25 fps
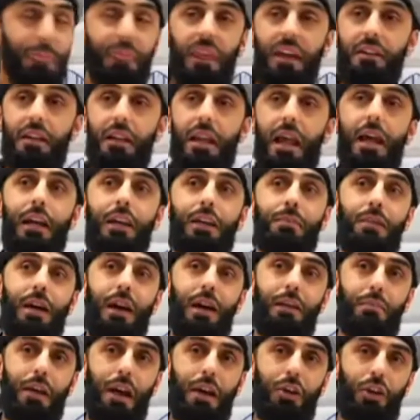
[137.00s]
And
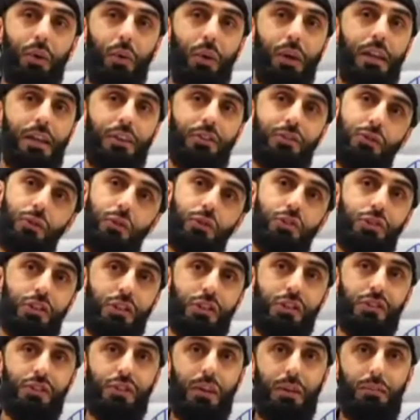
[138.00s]
al-akmah, by the way, is not
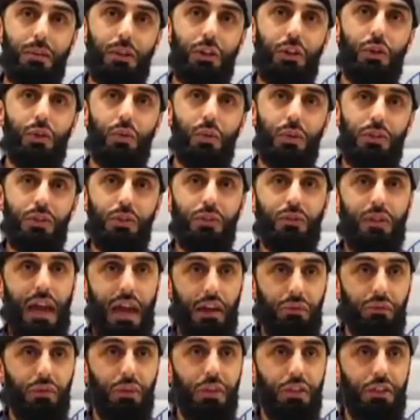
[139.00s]
just somebody who is of
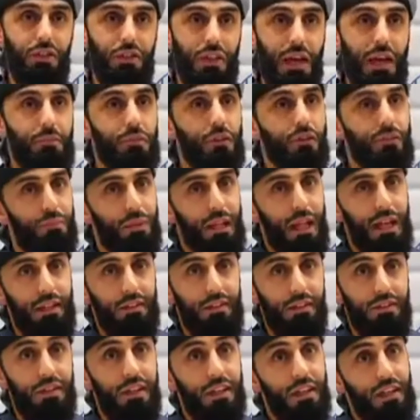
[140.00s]
average type of
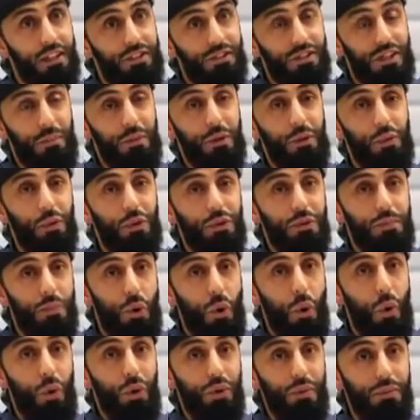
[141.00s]
blindness. It's someone who is
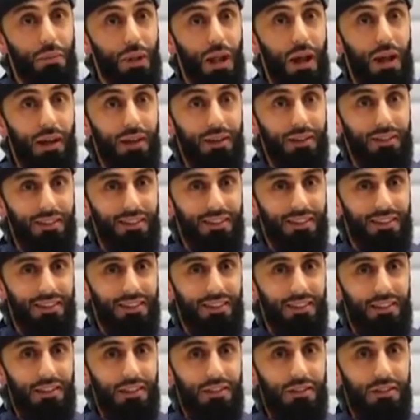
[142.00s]
born blind.
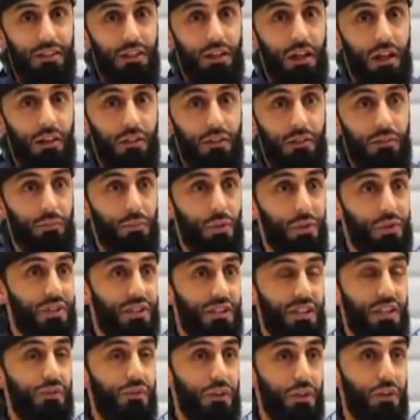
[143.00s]
It's the
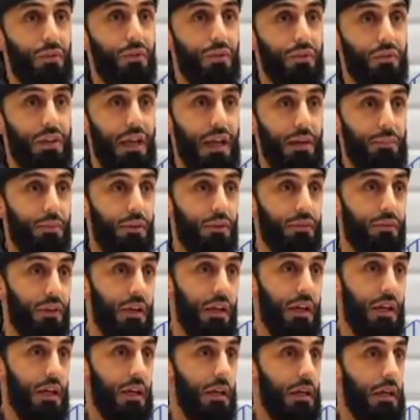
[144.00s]
most difficult type of
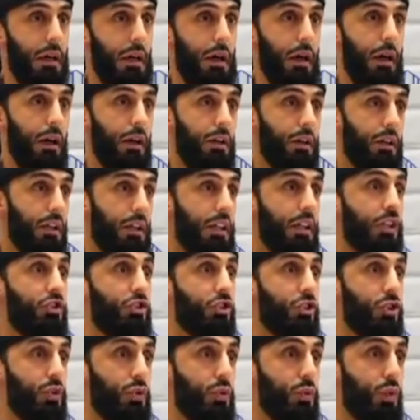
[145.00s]

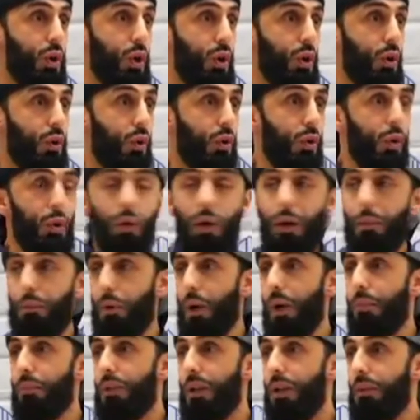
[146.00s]
issue or a
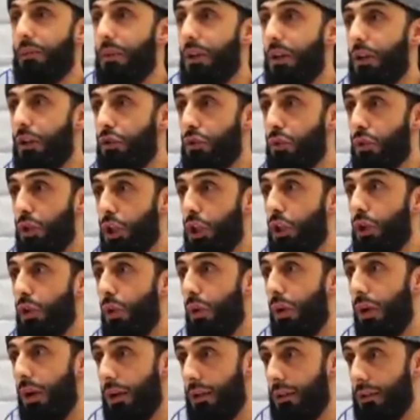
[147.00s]
problem to
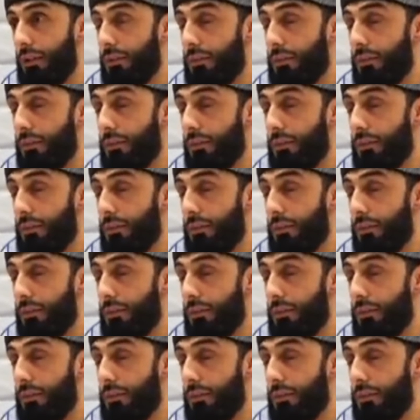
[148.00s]
cure.